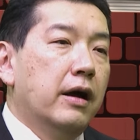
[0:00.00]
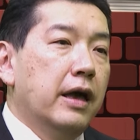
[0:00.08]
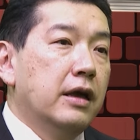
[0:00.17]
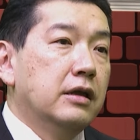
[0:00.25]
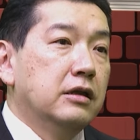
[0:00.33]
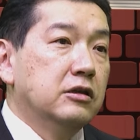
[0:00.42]

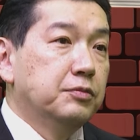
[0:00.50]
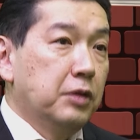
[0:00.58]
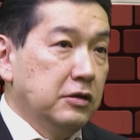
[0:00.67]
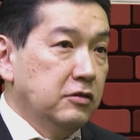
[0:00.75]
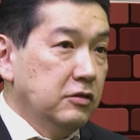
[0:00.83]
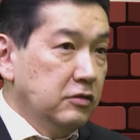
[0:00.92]
And its
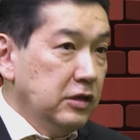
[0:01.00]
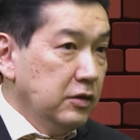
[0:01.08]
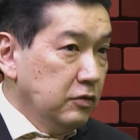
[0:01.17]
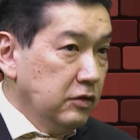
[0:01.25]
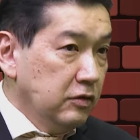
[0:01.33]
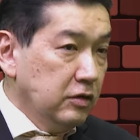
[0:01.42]
precious
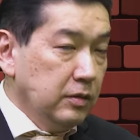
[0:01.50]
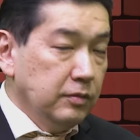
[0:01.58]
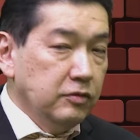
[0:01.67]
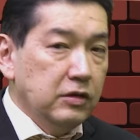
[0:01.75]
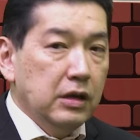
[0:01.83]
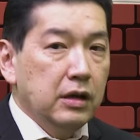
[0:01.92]

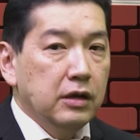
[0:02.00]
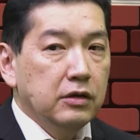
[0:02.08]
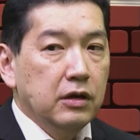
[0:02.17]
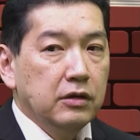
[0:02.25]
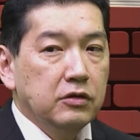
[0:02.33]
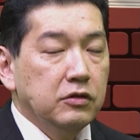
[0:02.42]
ecosystems,
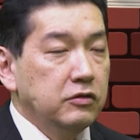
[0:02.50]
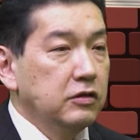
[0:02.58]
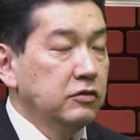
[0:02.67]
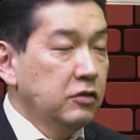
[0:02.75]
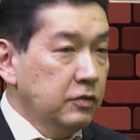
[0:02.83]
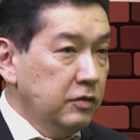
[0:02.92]
goods
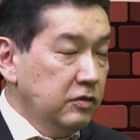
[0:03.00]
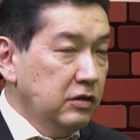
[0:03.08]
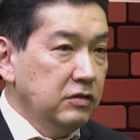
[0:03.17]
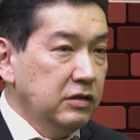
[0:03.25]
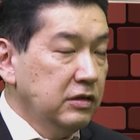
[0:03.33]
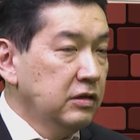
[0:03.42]
and
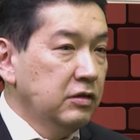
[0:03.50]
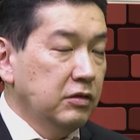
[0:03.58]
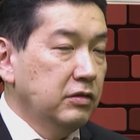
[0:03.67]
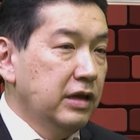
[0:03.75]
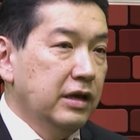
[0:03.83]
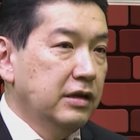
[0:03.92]
services,
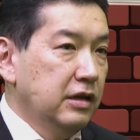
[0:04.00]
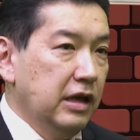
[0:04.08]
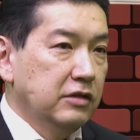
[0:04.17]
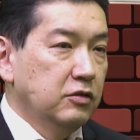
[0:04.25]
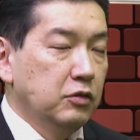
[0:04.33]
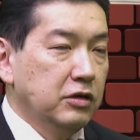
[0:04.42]
that
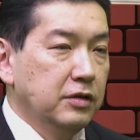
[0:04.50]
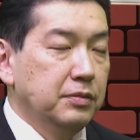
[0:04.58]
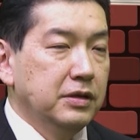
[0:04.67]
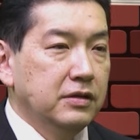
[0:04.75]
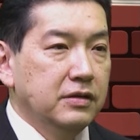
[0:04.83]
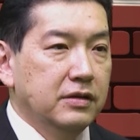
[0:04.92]
has already
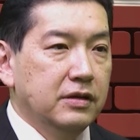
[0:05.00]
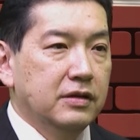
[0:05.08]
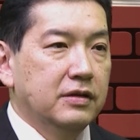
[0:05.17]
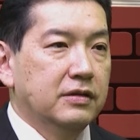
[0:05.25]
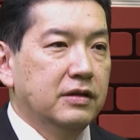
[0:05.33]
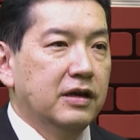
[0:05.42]
been
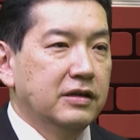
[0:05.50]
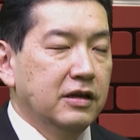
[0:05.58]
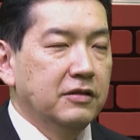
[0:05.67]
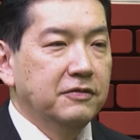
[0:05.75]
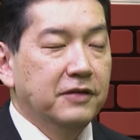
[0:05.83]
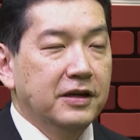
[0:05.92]

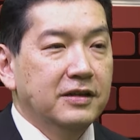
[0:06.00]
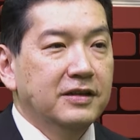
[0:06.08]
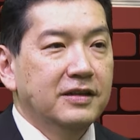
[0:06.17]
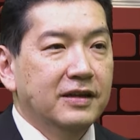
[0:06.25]
identified.